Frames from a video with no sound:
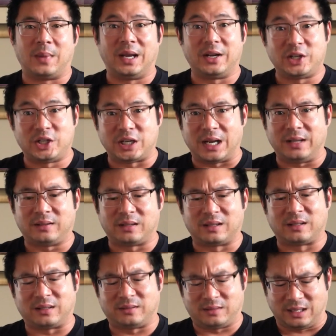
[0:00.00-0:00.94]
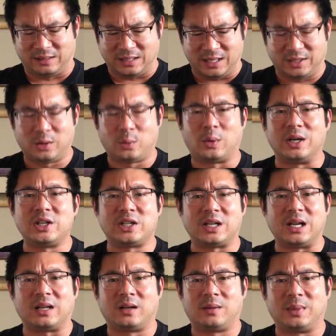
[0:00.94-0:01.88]
It is shakes. It's actually one
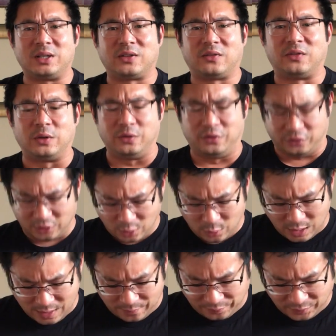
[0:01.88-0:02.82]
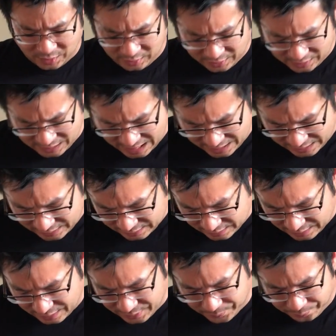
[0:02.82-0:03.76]
shake and a bunch of food. So looking at it,
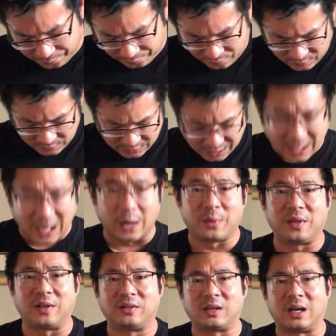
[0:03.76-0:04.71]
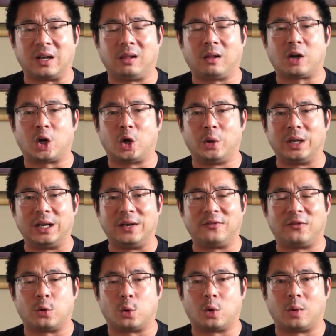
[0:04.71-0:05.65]
everything's color coded
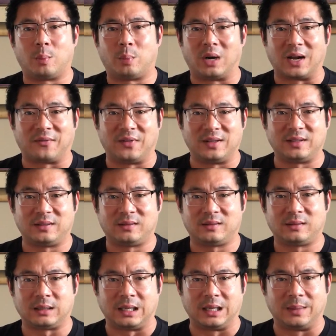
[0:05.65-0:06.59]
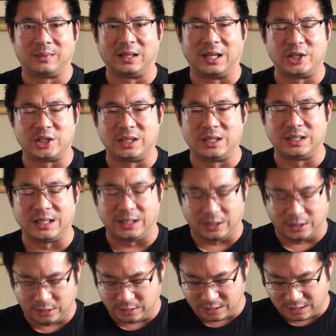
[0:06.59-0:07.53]
for breakfast, lunch, and
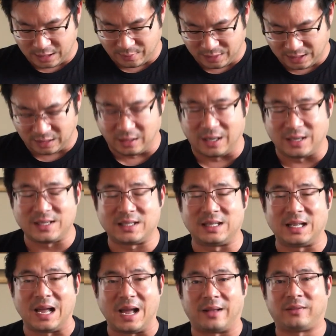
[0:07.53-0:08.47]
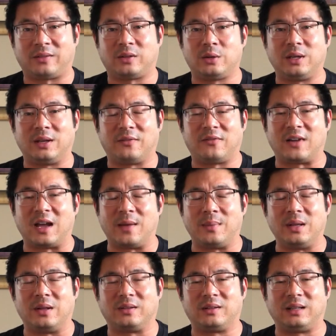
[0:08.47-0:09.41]
dinner. You get a lot of snacks, so you get 5
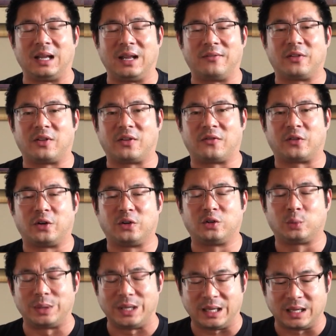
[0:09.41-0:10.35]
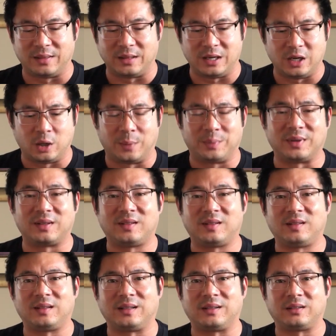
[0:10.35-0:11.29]
meals a day for the first week, and then you go up to
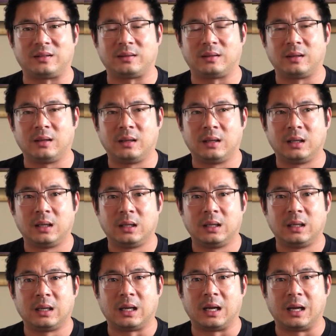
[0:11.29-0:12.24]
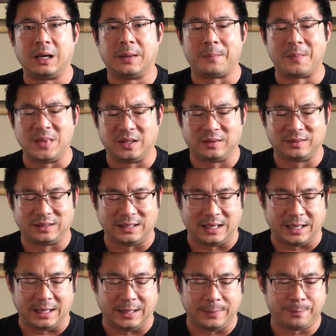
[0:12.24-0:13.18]
6 meals a
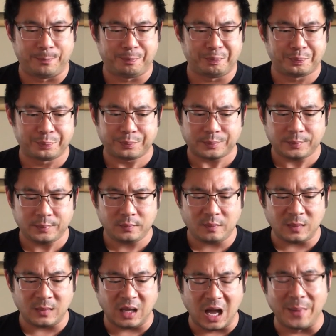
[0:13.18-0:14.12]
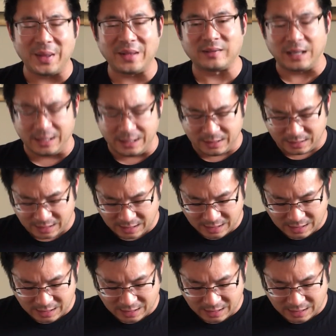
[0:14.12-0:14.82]
day. I'm excited.